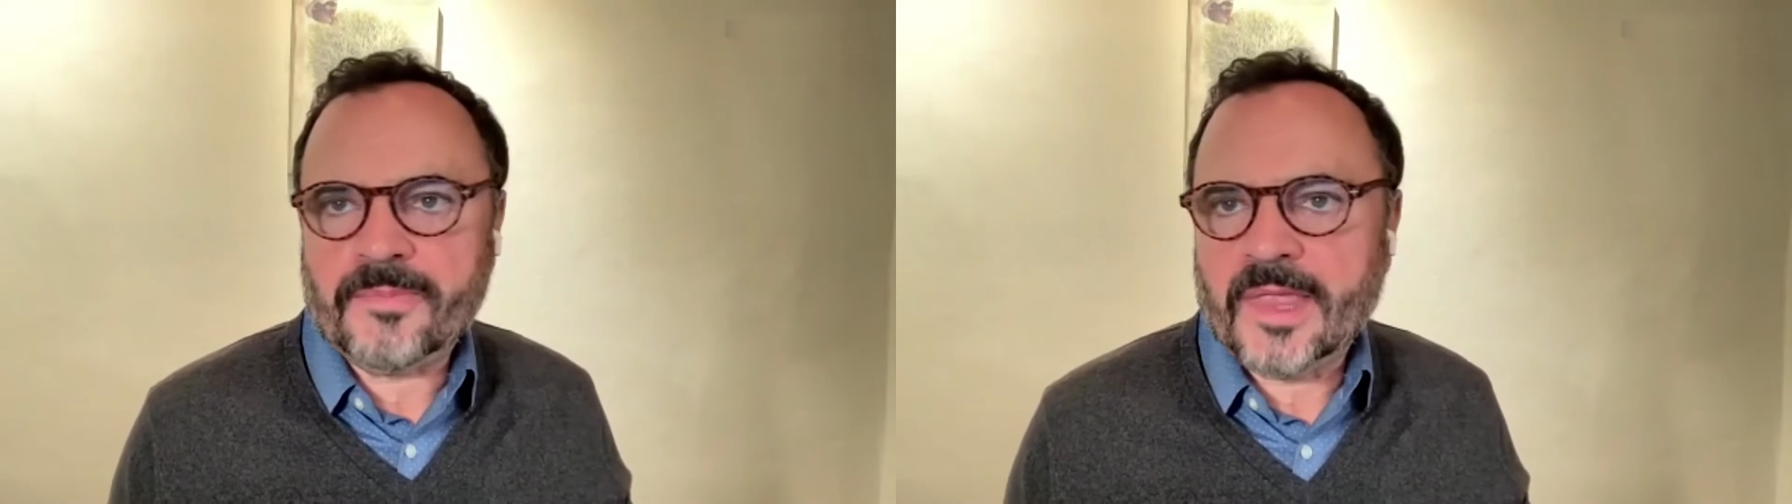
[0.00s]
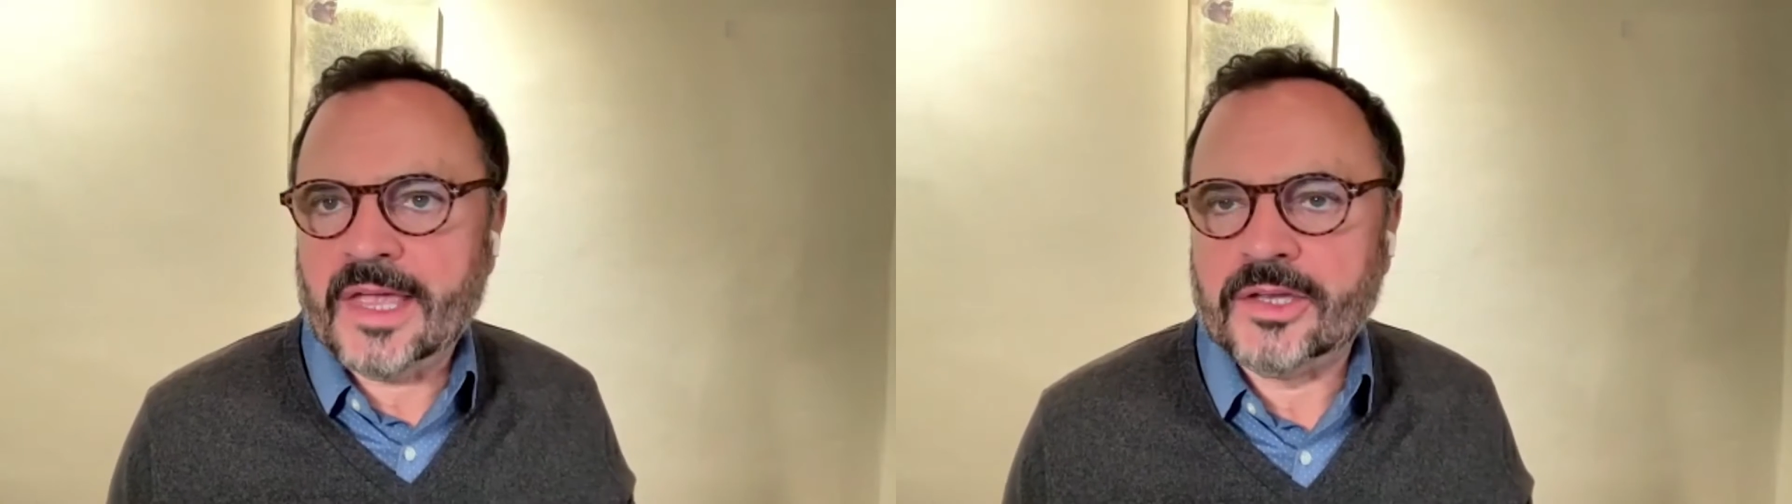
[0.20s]

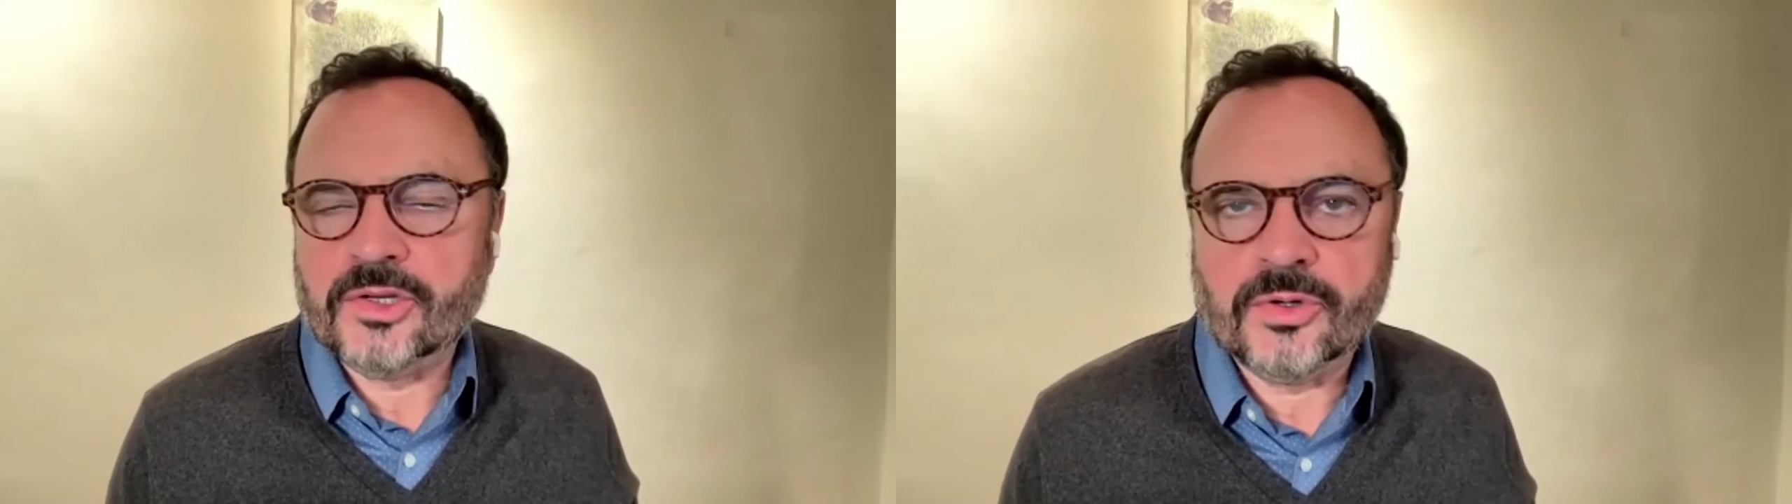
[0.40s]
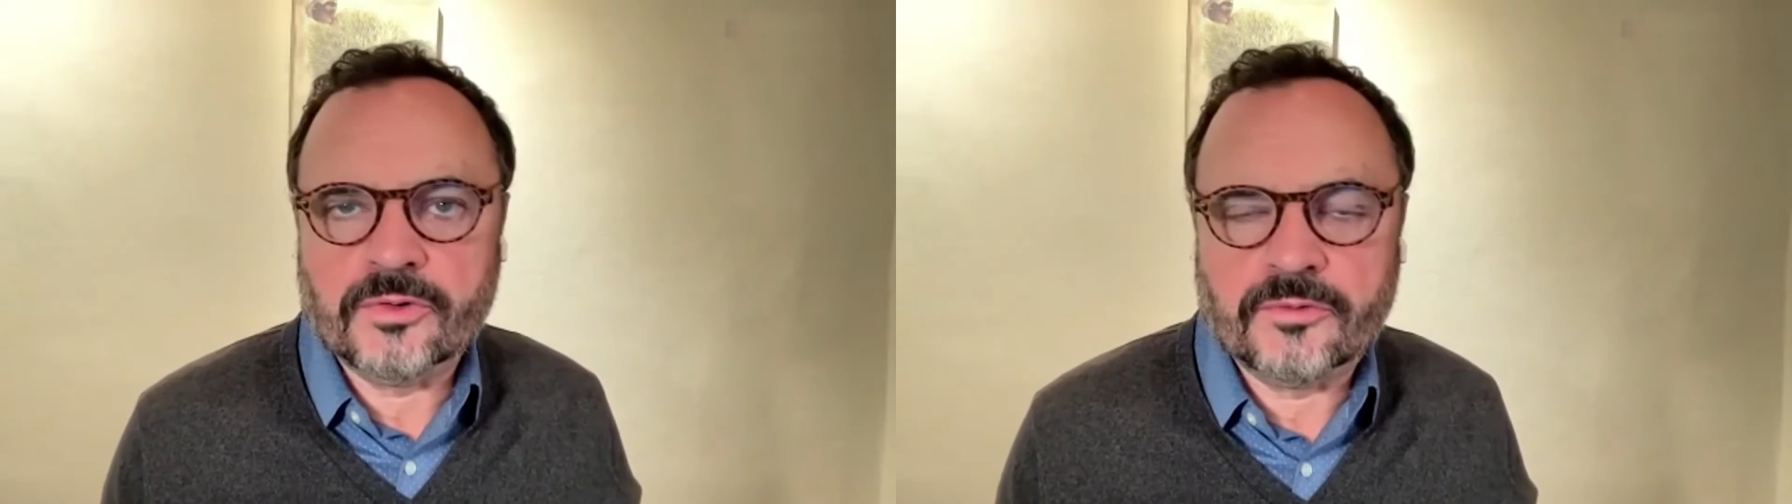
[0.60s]
and
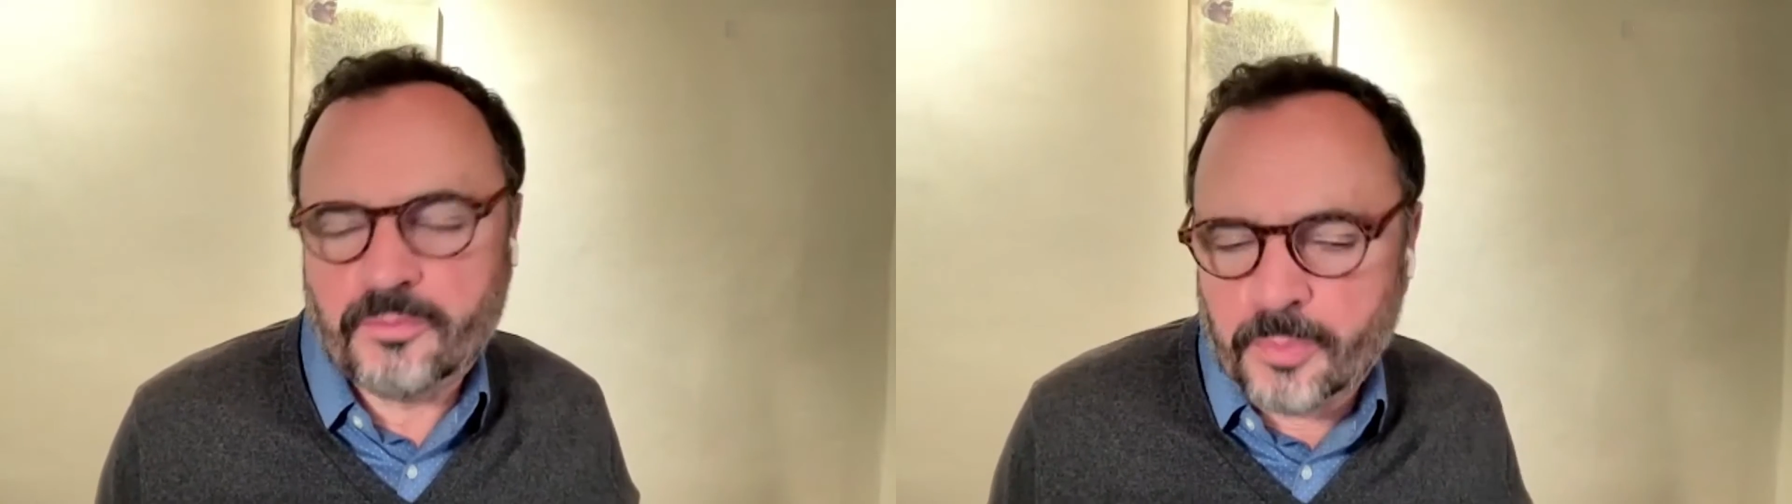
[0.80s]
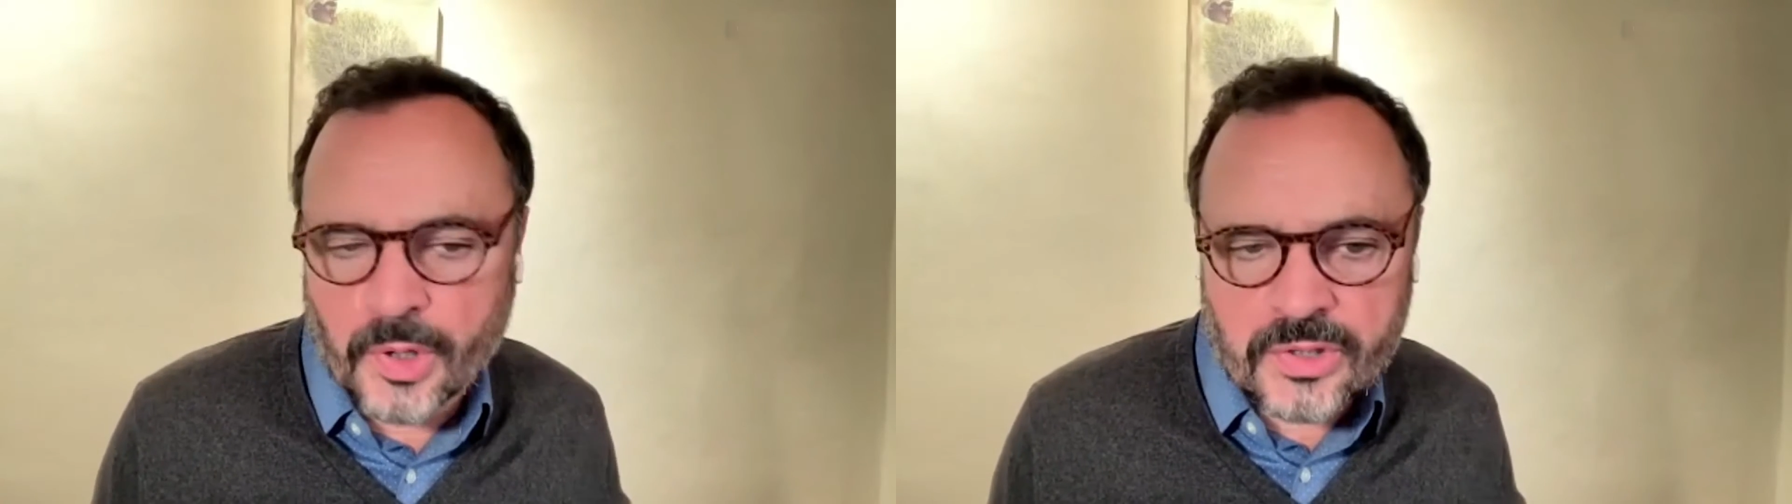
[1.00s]
you've
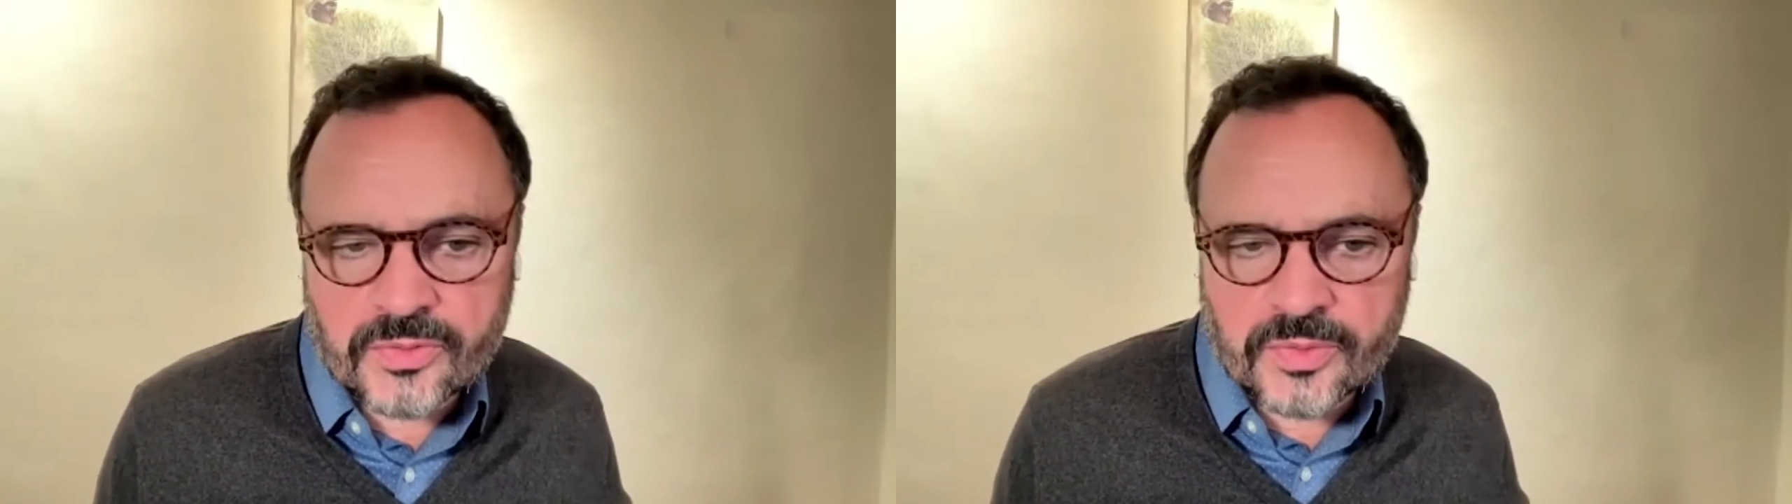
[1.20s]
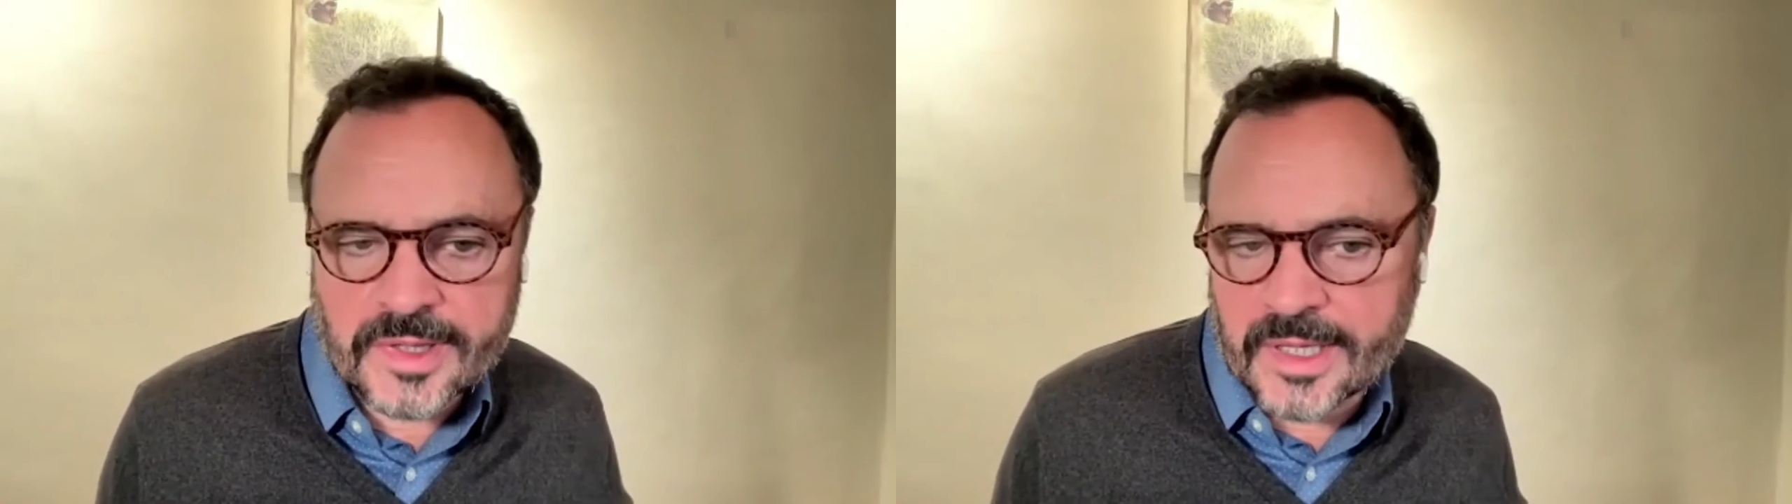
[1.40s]
booked
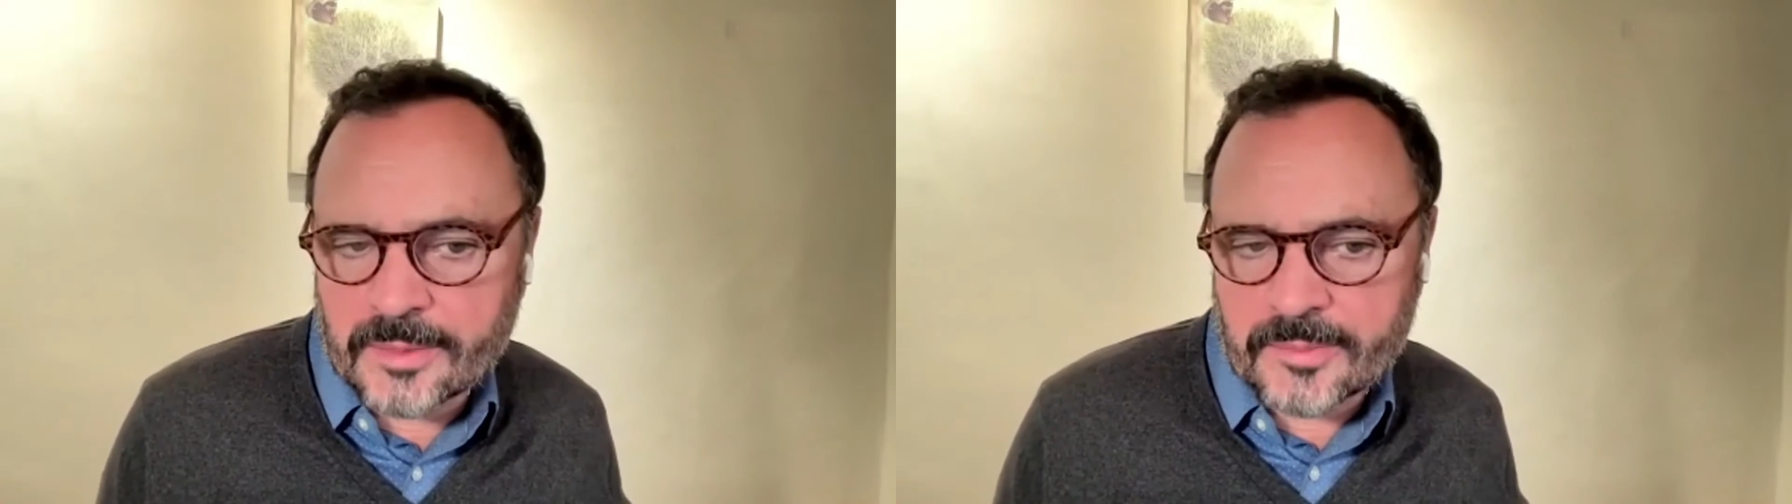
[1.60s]
with them